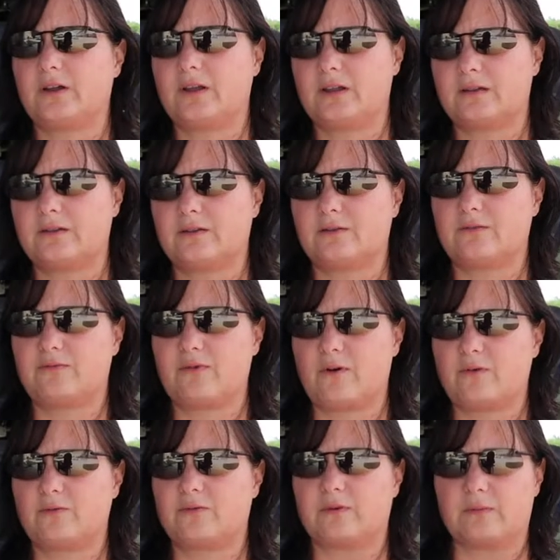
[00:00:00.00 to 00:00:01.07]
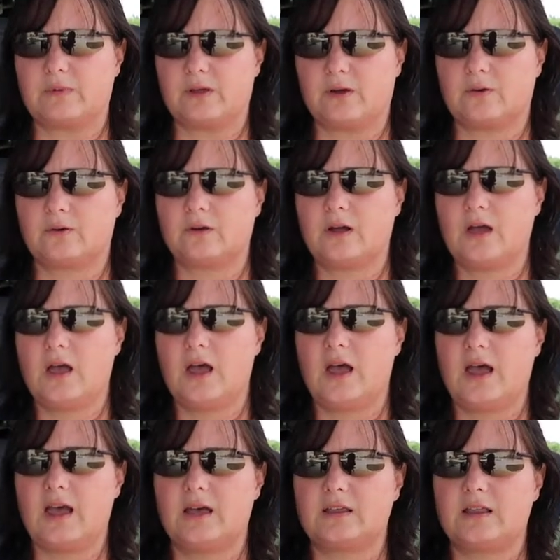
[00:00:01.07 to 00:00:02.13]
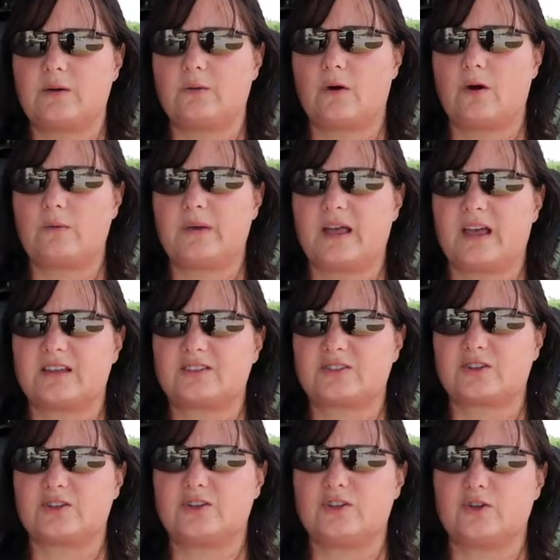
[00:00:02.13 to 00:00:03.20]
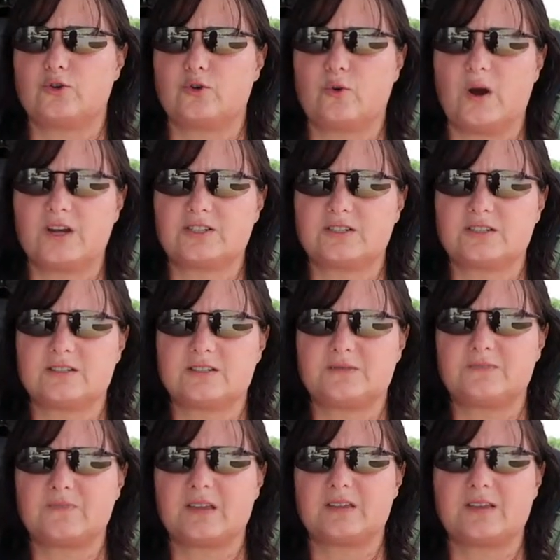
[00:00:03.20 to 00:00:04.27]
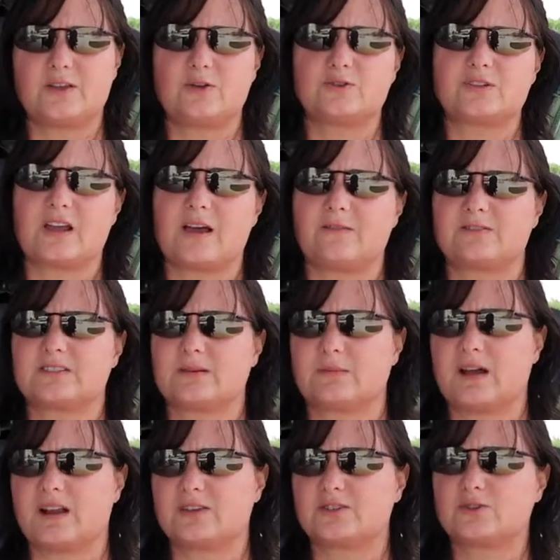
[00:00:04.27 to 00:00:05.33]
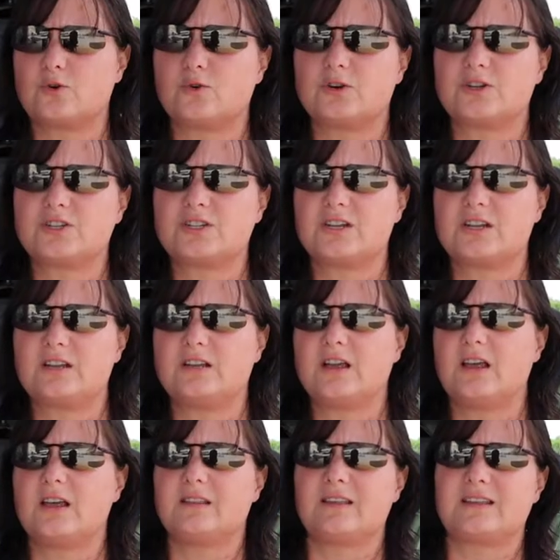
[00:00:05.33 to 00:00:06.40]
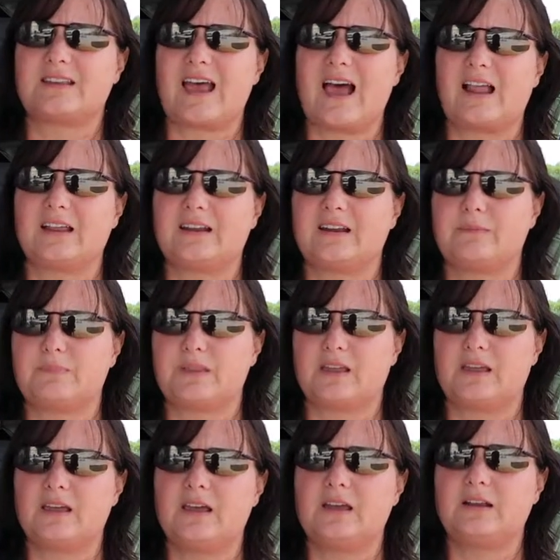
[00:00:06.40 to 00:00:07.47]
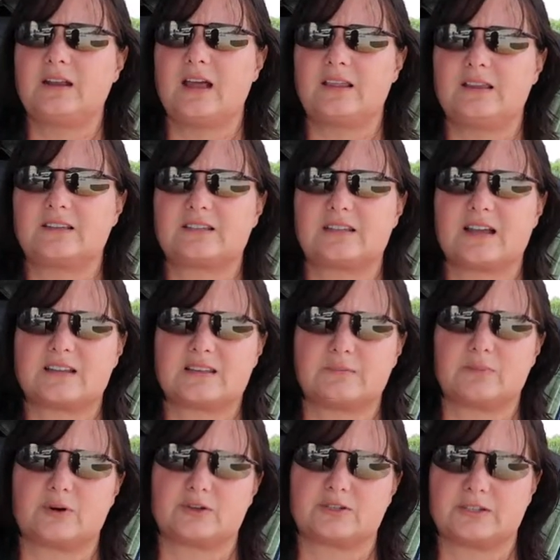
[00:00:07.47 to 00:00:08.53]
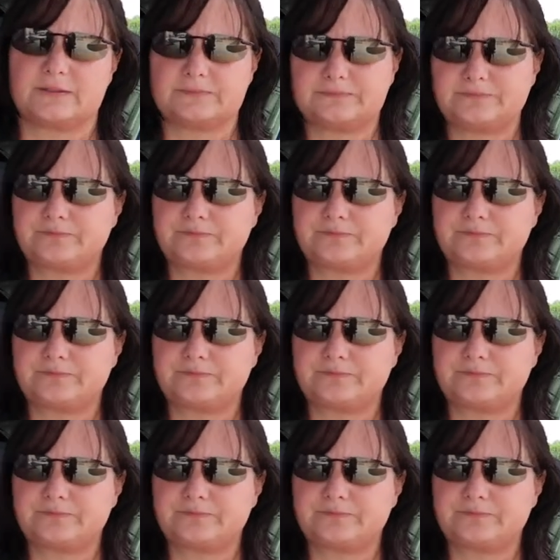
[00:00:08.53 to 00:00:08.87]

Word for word: end of the phone from you, and they will all be asking you questions. They usually have some kind of score sheet. They tally it up at the end, and they select the person.